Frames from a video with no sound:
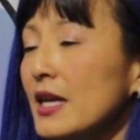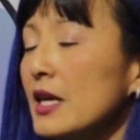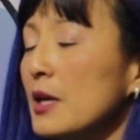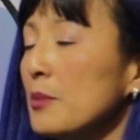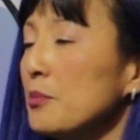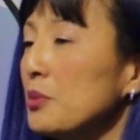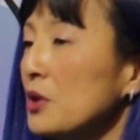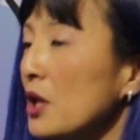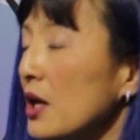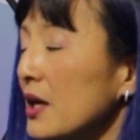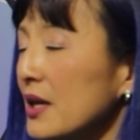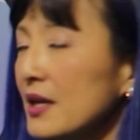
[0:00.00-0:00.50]
they
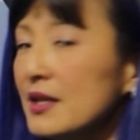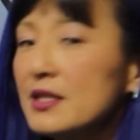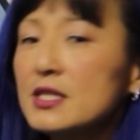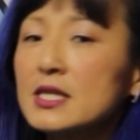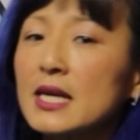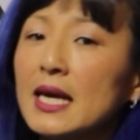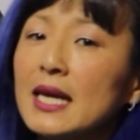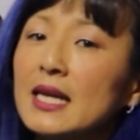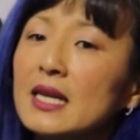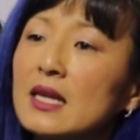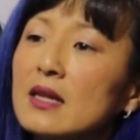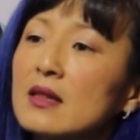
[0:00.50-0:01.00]
can plug
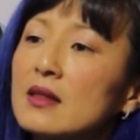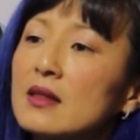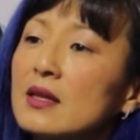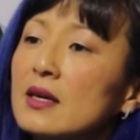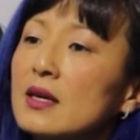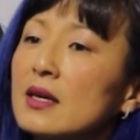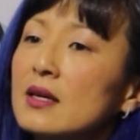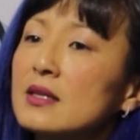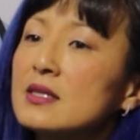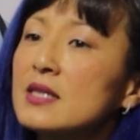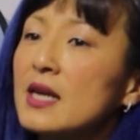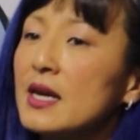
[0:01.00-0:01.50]
into
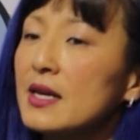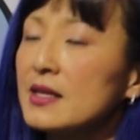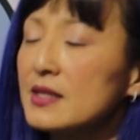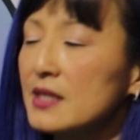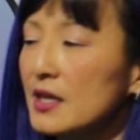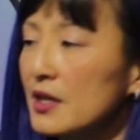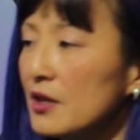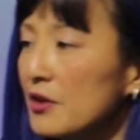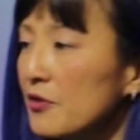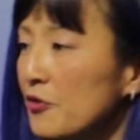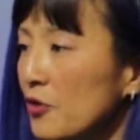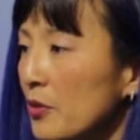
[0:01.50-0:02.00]
anything, take
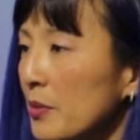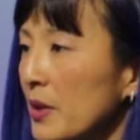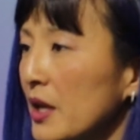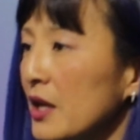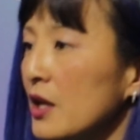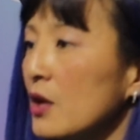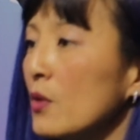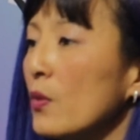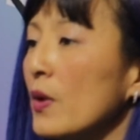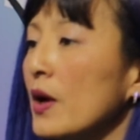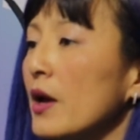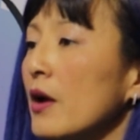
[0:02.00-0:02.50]
data from
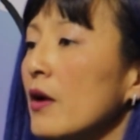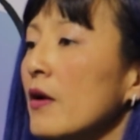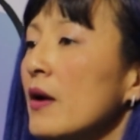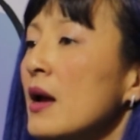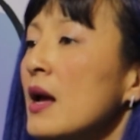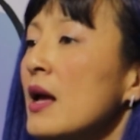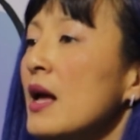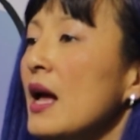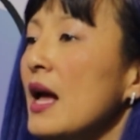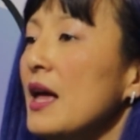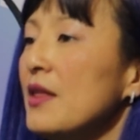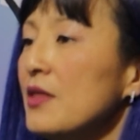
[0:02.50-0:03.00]
anywhere,
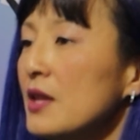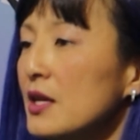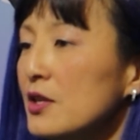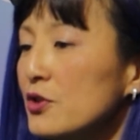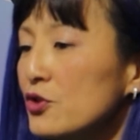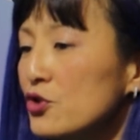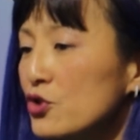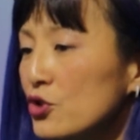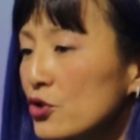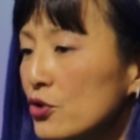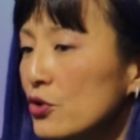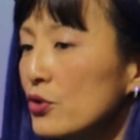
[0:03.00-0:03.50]
and then
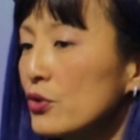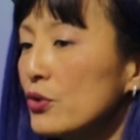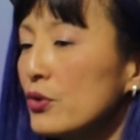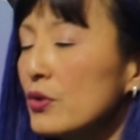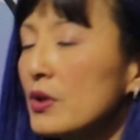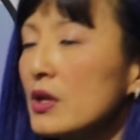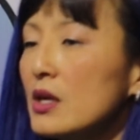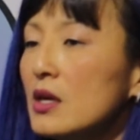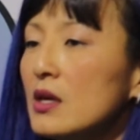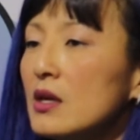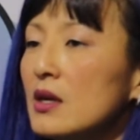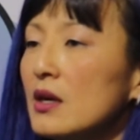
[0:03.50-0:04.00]
do
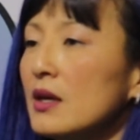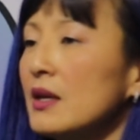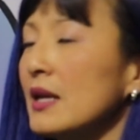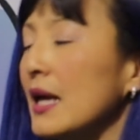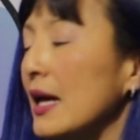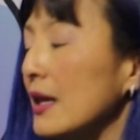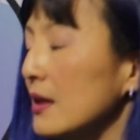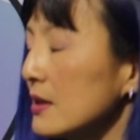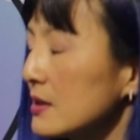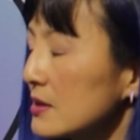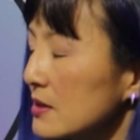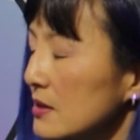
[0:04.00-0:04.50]
the
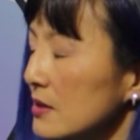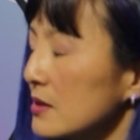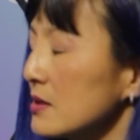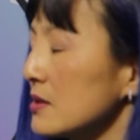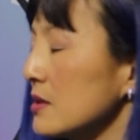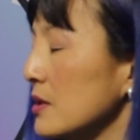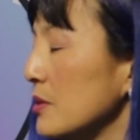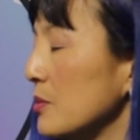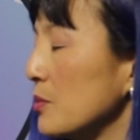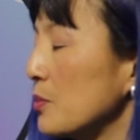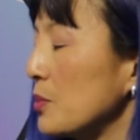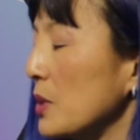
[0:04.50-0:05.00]

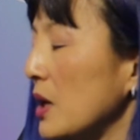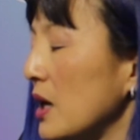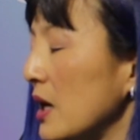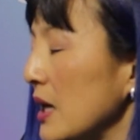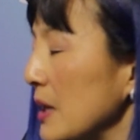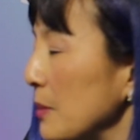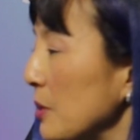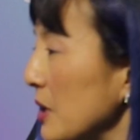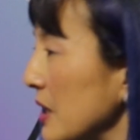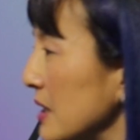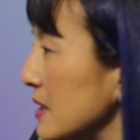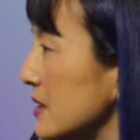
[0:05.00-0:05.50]
analysis and
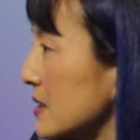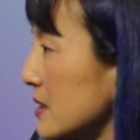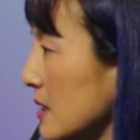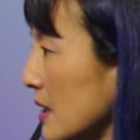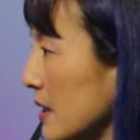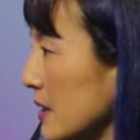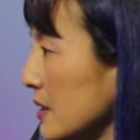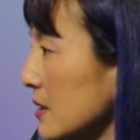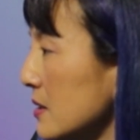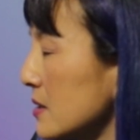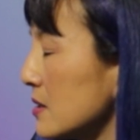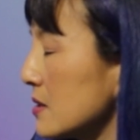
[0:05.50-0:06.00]

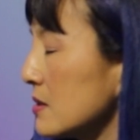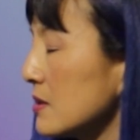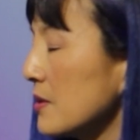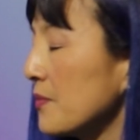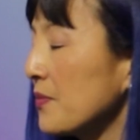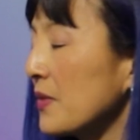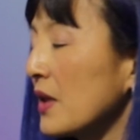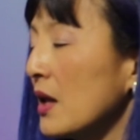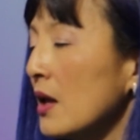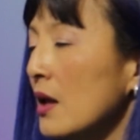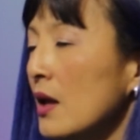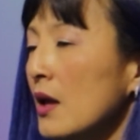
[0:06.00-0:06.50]
insights.
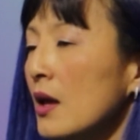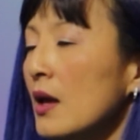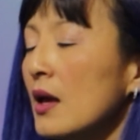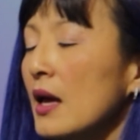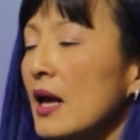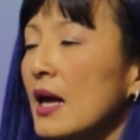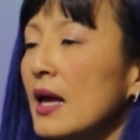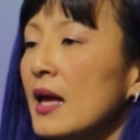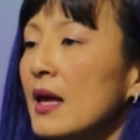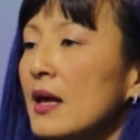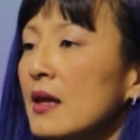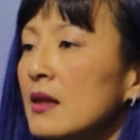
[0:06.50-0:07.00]

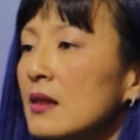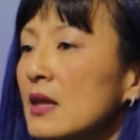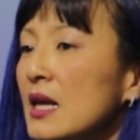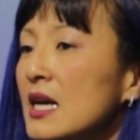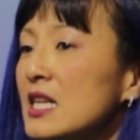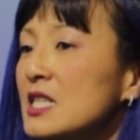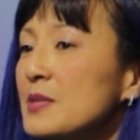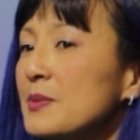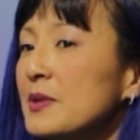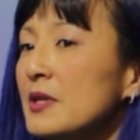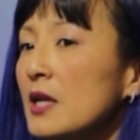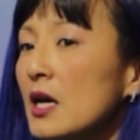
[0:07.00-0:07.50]
And
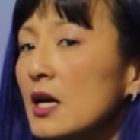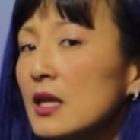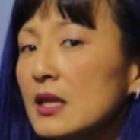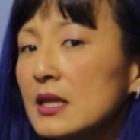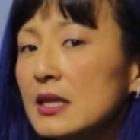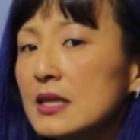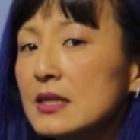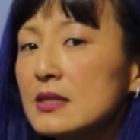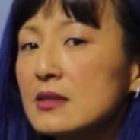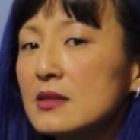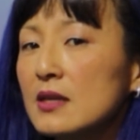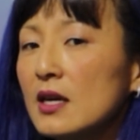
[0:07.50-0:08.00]
last but not
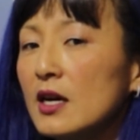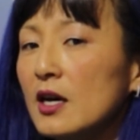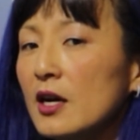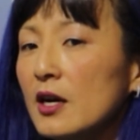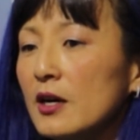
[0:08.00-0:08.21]
least,